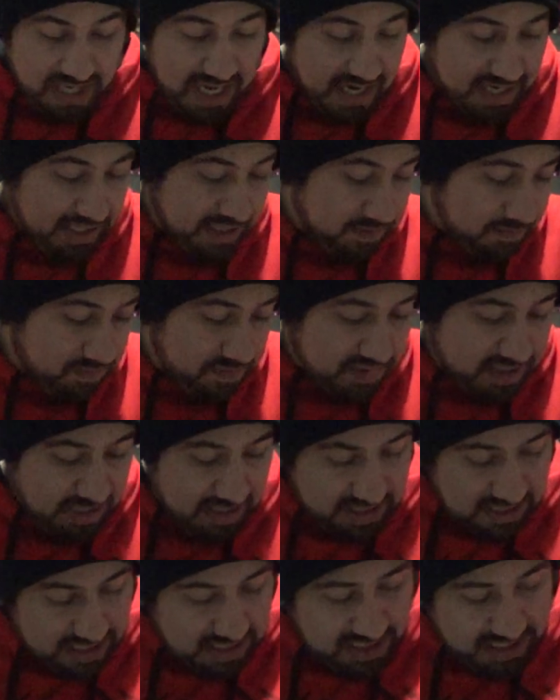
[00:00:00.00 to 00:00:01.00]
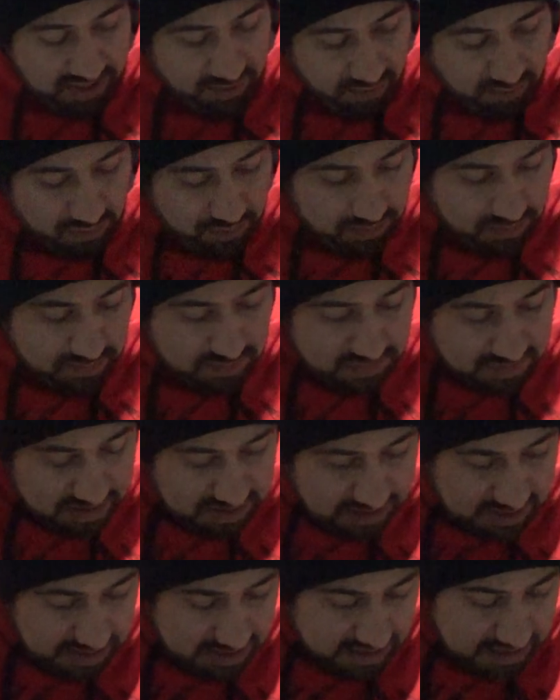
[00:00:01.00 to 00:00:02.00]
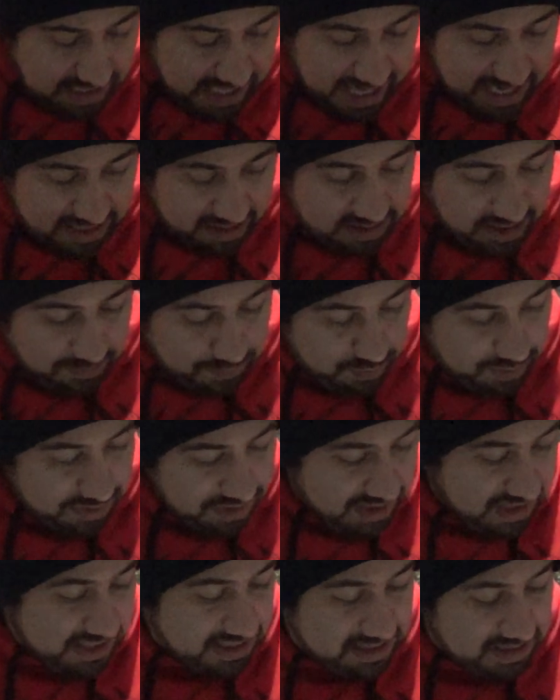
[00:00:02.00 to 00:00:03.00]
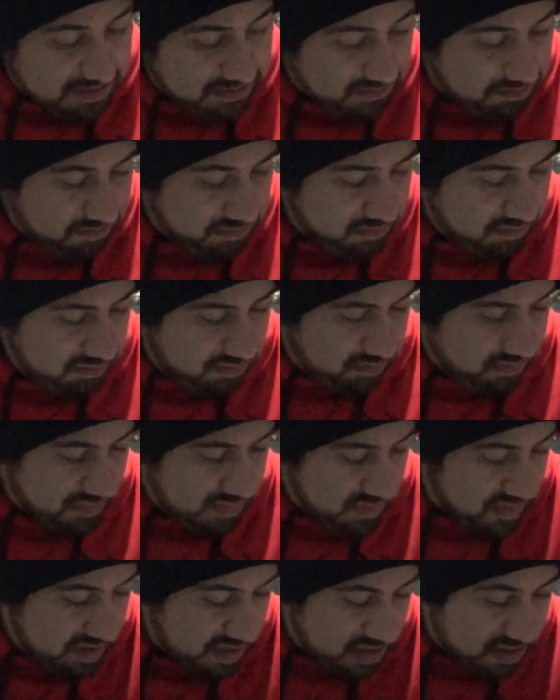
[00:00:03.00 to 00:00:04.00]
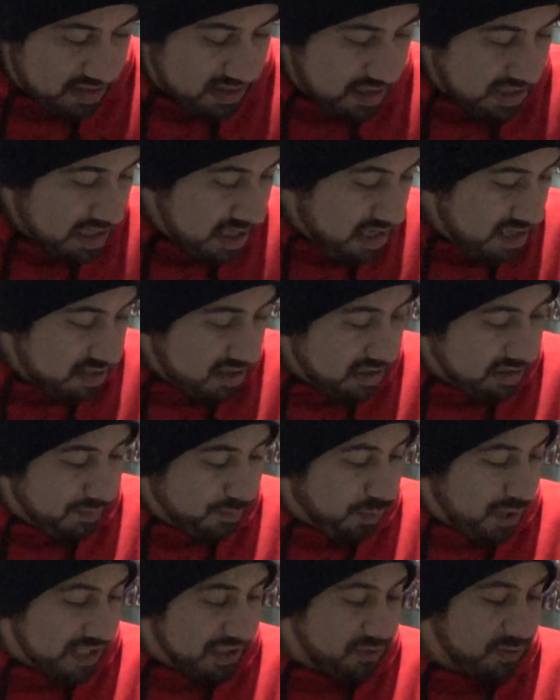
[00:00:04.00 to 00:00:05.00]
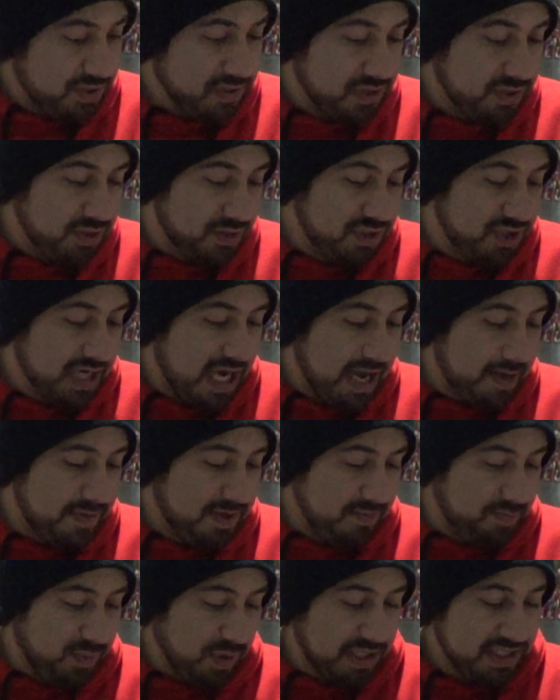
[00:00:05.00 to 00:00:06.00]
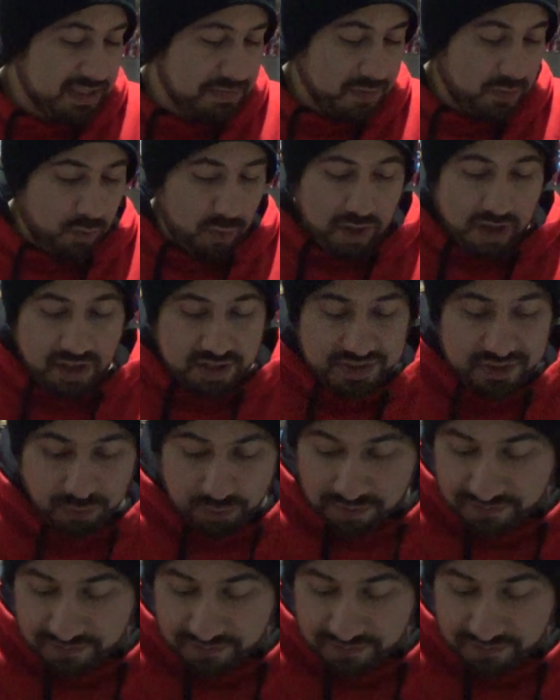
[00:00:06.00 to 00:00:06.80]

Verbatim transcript: yeah, he, he, he had a couple of these and thought the price wasn't too shabby. Plus, I've been wanting to